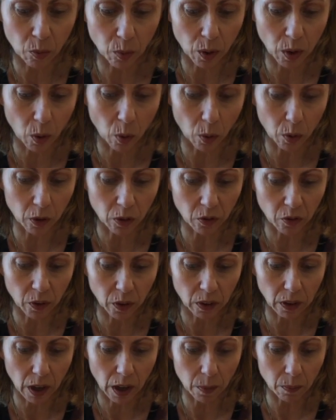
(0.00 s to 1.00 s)
3/4
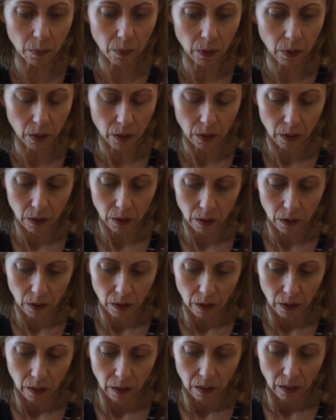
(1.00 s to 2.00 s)
filled up.
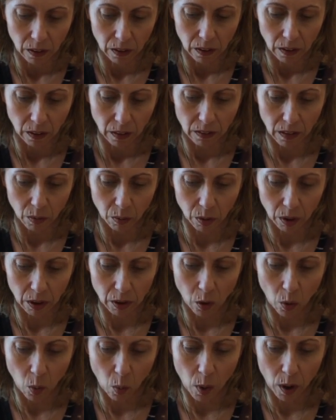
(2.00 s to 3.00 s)
Because I really
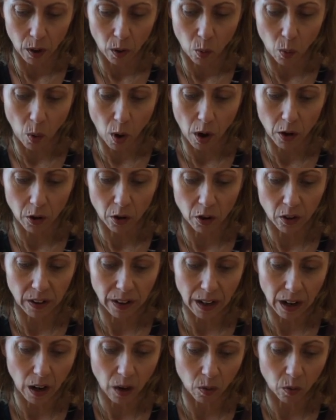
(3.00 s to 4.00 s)
don't want to water
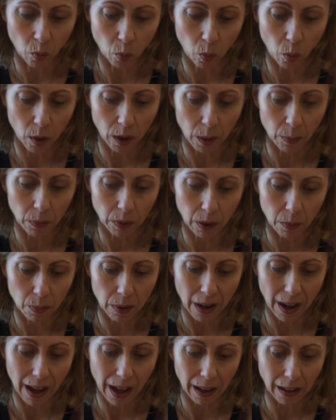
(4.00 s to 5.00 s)
down what I'm going to
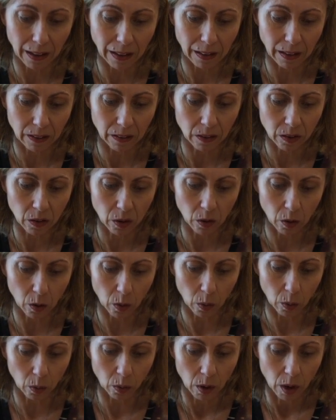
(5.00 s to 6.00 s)
be adding these
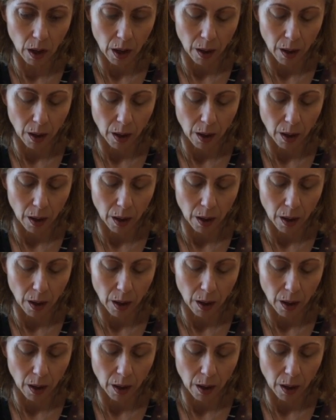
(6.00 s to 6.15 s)
to,